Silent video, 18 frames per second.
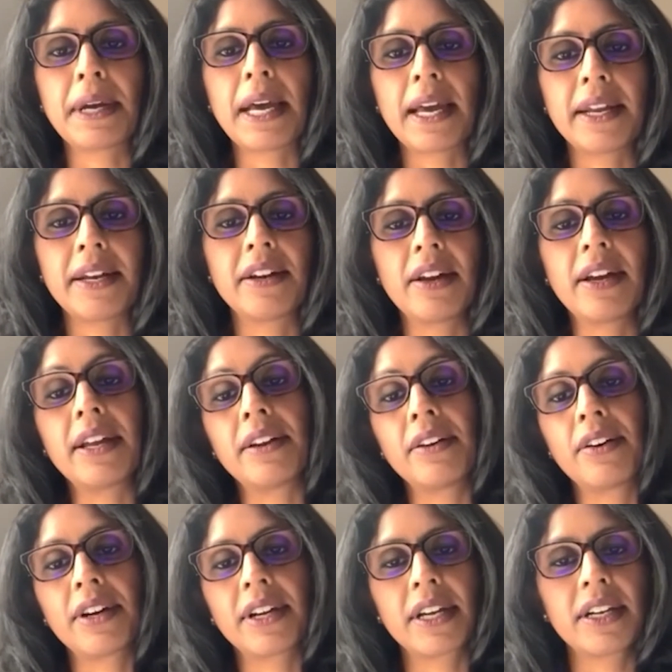
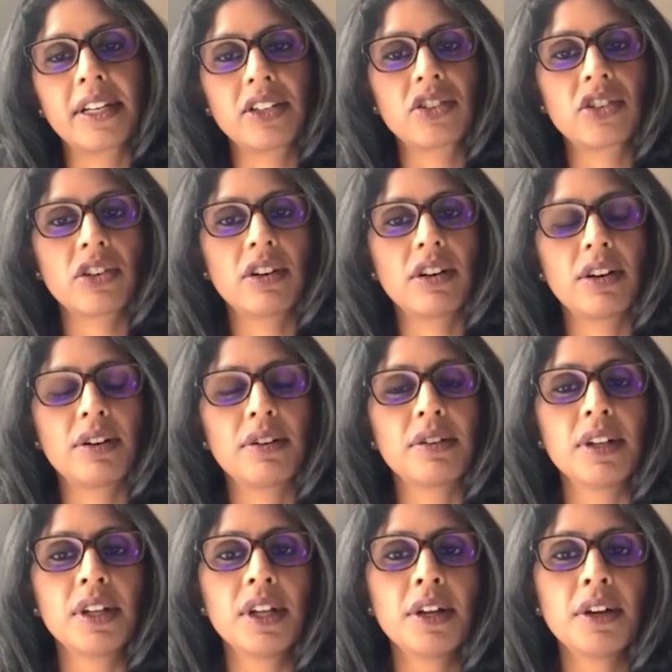NIHR
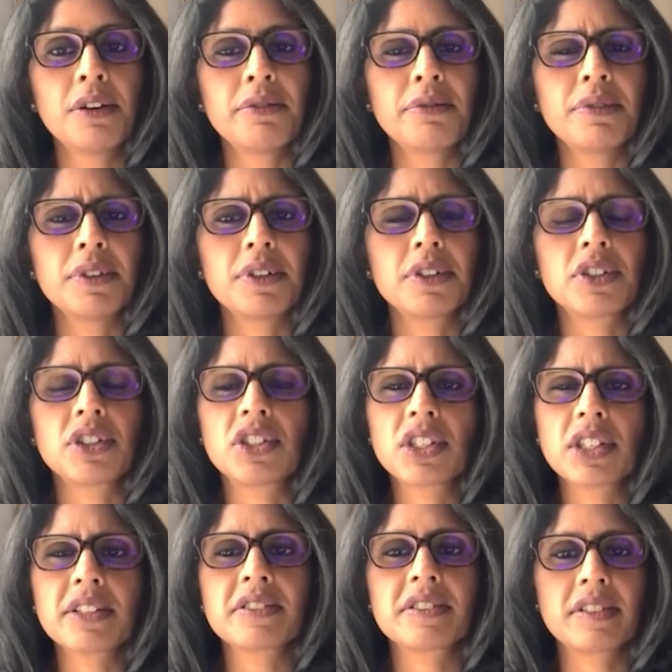for
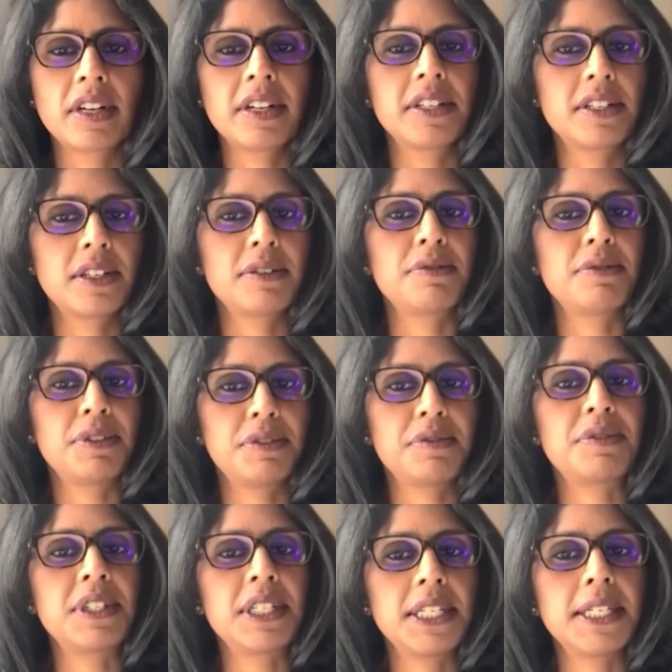just under
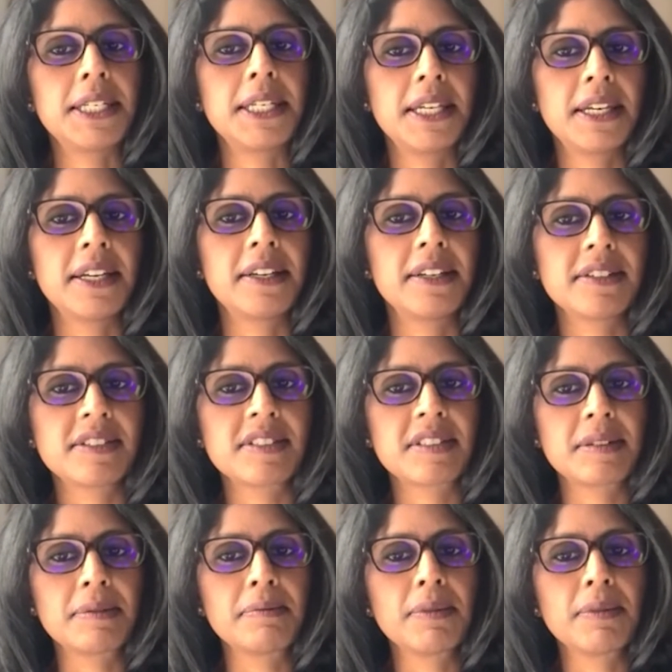15 years.